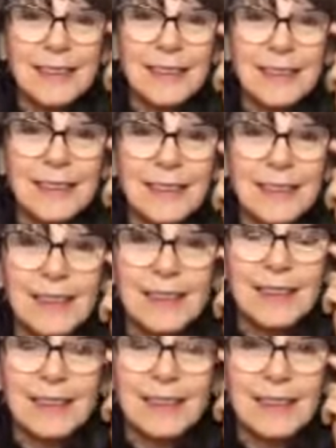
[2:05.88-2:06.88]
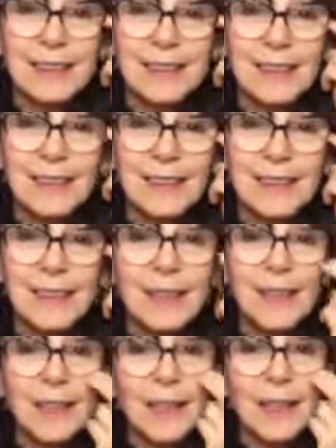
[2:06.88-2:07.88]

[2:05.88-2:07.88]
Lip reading: (no one is talking)